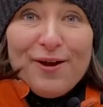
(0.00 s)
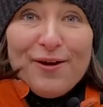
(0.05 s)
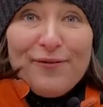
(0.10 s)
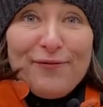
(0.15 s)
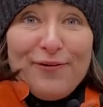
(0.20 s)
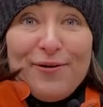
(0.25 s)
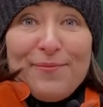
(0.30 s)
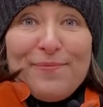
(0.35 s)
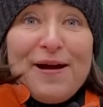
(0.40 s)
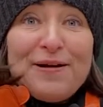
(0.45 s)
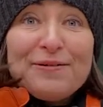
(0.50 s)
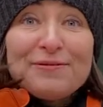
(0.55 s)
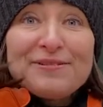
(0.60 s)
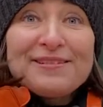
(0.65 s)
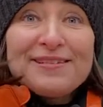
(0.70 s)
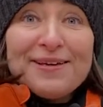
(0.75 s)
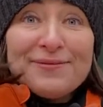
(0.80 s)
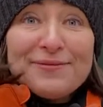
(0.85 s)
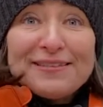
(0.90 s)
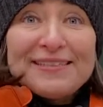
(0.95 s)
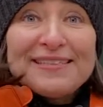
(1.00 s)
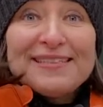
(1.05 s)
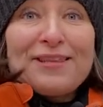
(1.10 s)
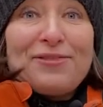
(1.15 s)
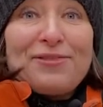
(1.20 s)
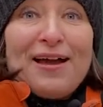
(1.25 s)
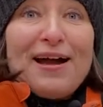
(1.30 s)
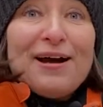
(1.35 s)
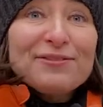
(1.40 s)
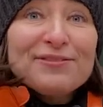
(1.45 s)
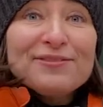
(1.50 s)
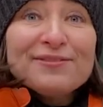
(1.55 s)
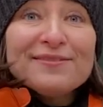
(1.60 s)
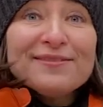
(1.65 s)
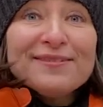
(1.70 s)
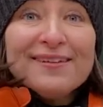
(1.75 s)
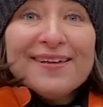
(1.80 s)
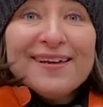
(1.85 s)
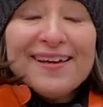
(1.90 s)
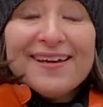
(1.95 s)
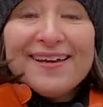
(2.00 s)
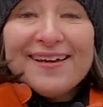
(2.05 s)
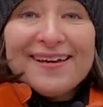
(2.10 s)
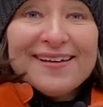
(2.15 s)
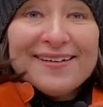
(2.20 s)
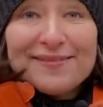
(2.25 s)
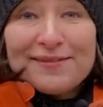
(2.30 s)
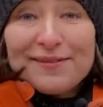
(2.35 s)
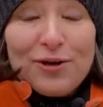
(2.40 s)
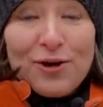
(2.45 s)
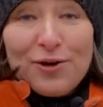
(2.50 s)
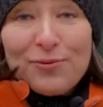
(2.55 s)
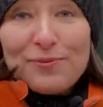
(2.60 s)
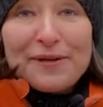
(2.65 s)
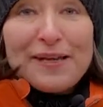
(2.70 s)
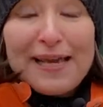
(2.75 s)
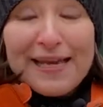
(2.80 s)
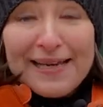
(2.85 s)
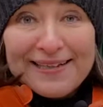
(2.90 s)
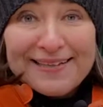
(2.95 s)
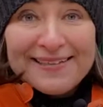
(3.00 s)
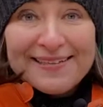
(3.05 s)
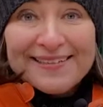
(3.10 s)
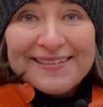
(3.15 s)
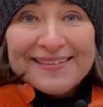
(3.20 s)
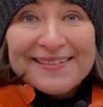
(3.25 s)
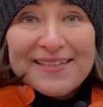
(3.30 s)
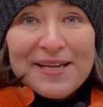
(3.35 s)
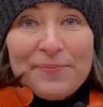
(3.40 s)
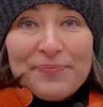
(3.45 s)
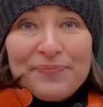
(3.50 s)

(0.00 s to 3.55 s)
for about 70,000 Copenhageners.